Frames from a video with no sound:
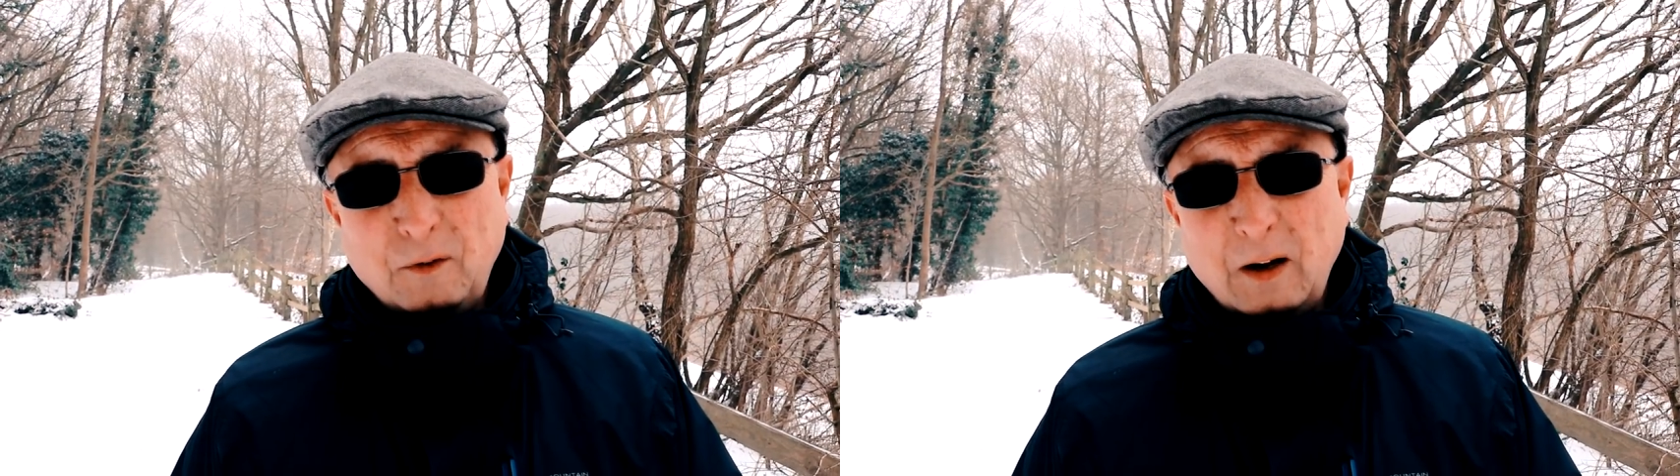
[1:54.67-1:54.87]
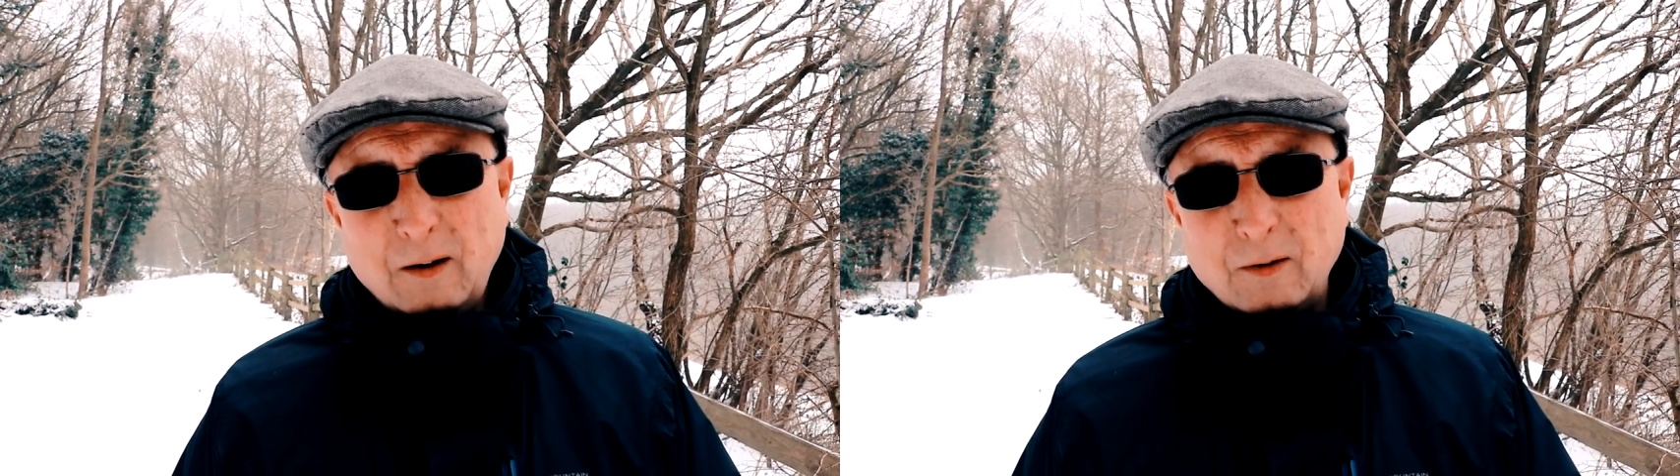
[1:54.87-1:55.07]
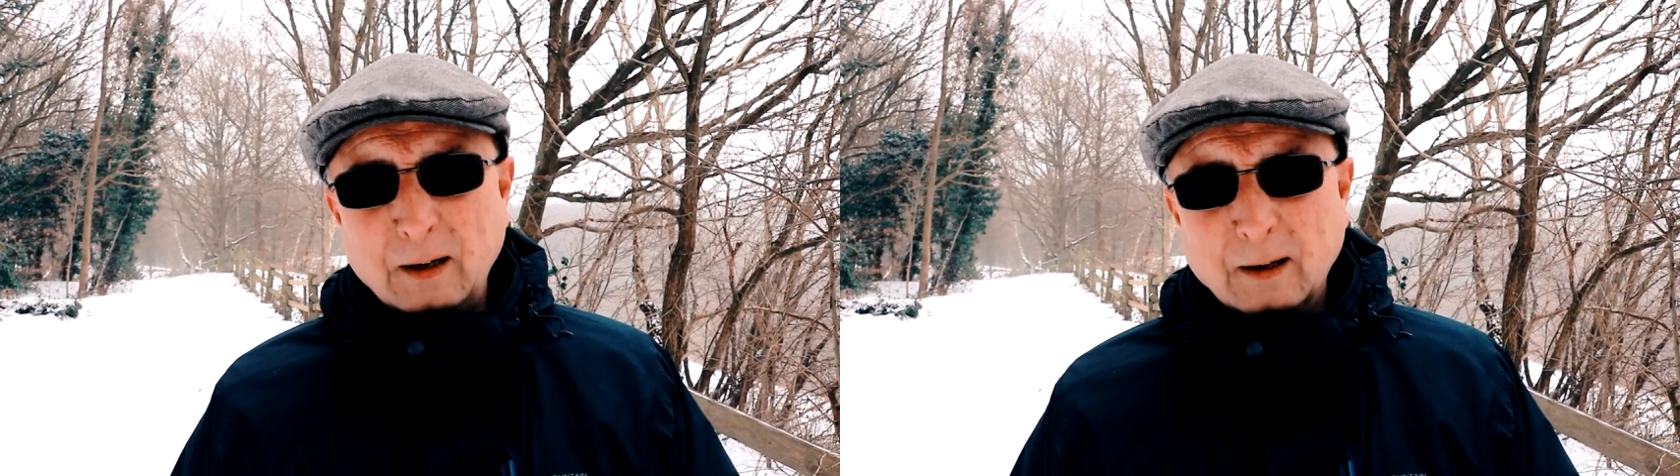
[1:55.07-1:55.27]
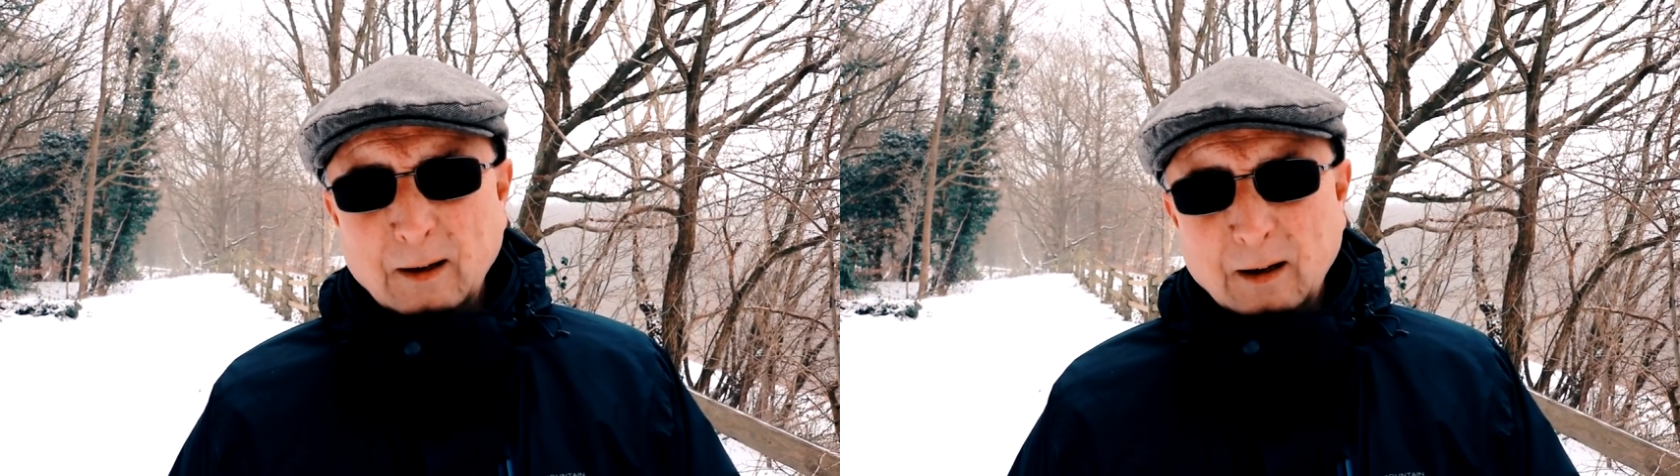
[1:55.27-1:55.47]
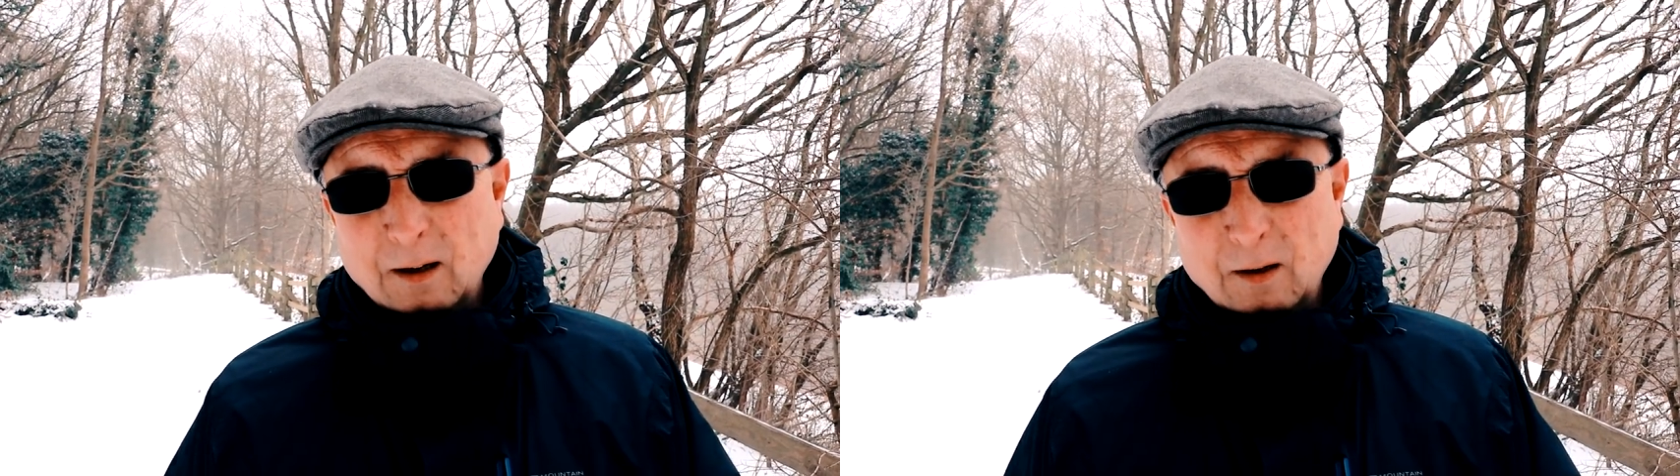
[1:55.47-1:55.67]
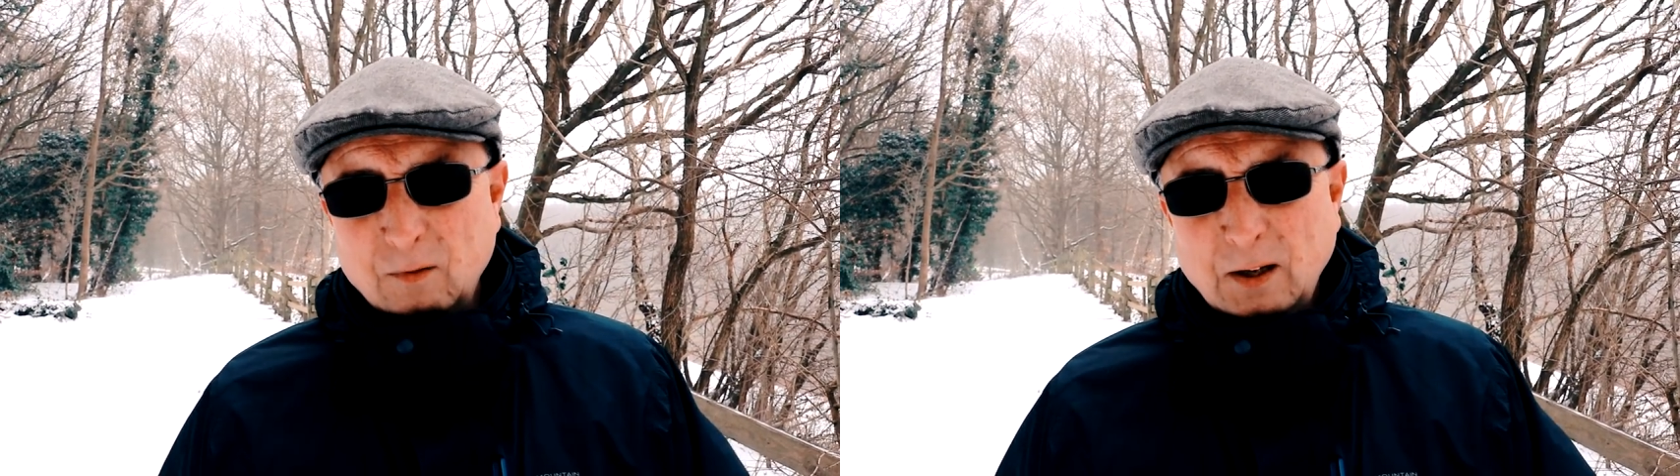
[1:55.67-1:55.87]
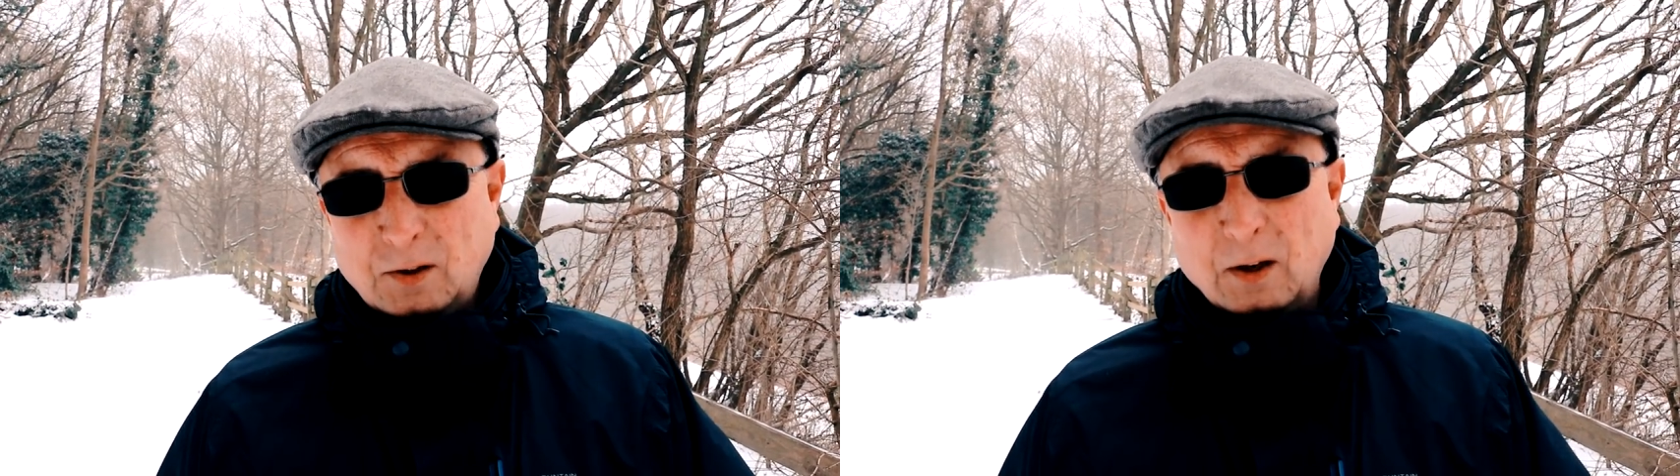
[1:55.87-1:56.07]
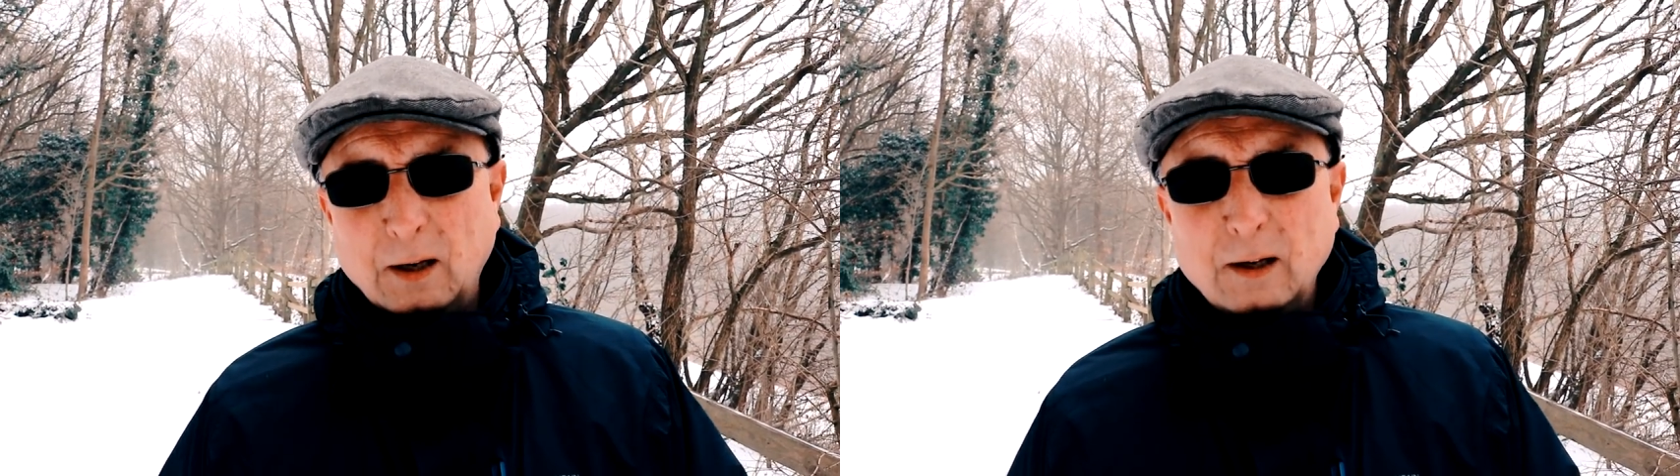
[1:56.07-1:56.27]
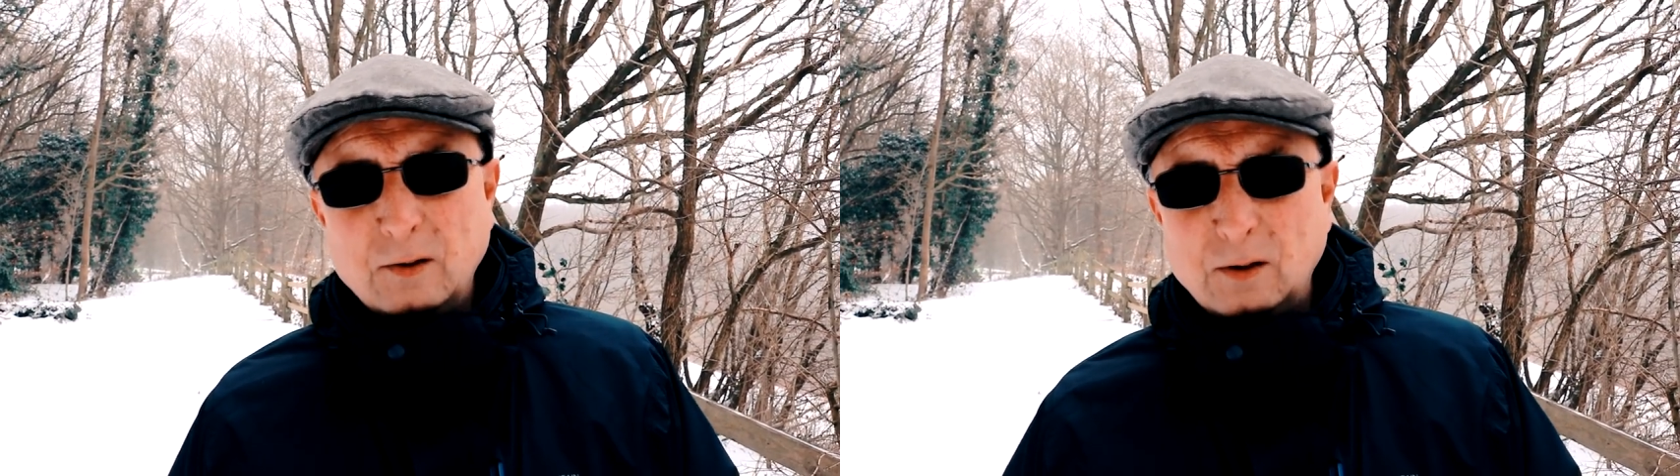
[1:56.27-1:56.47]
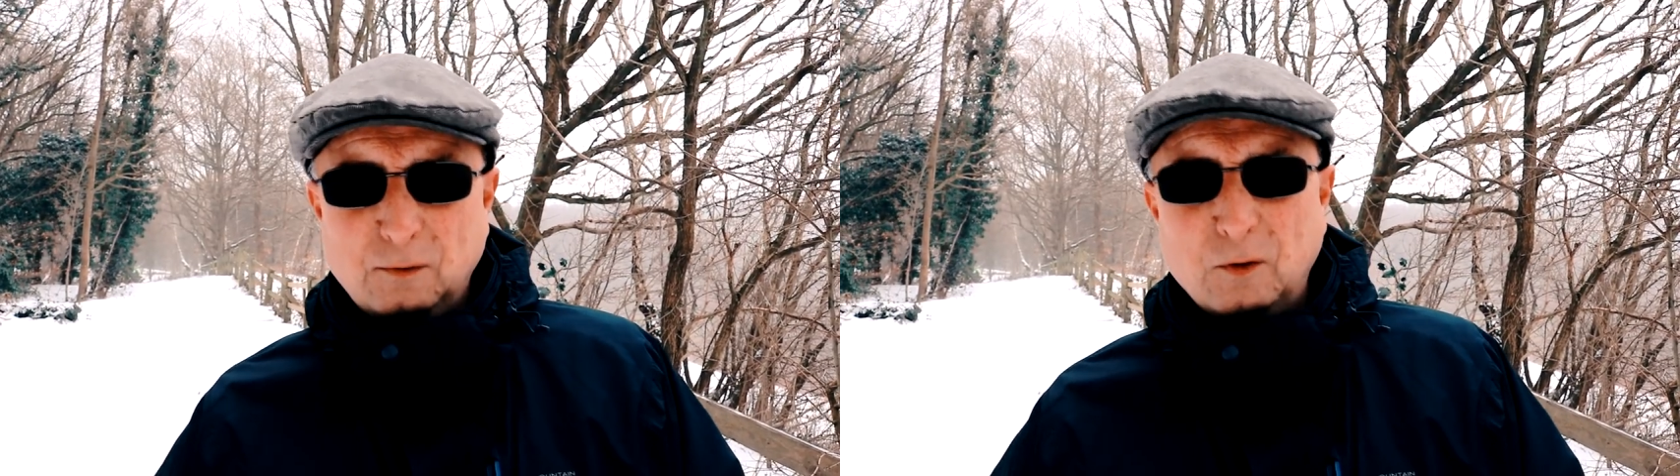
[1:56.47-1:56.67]
fairy and I rescued it
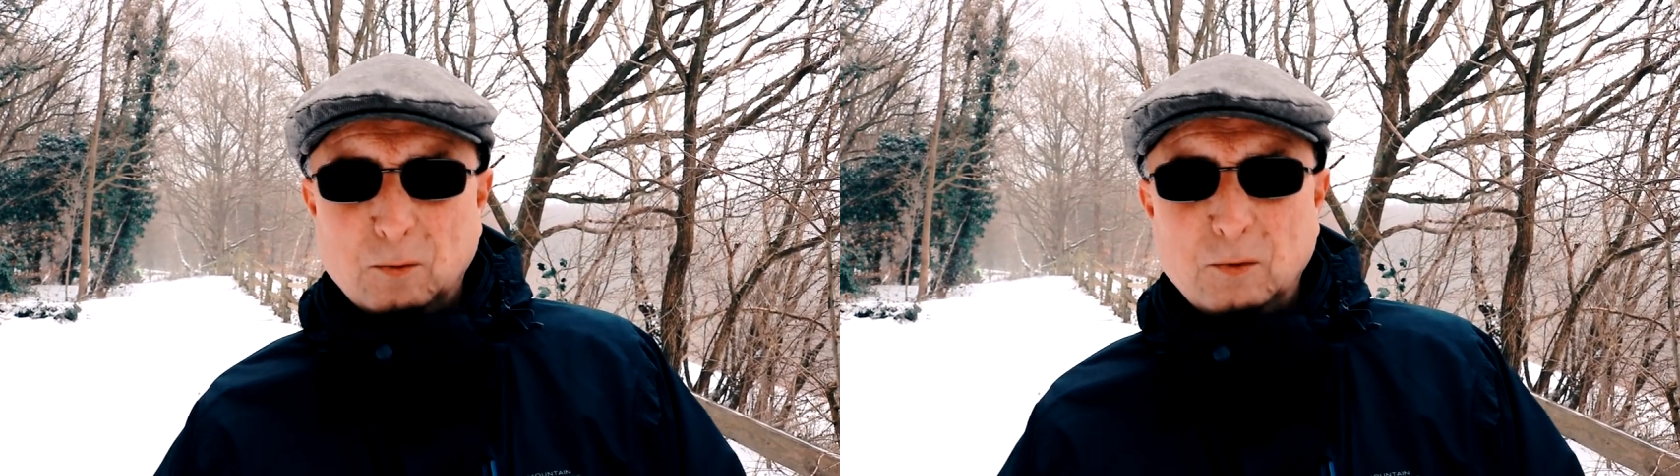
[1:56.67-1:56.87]
because its foot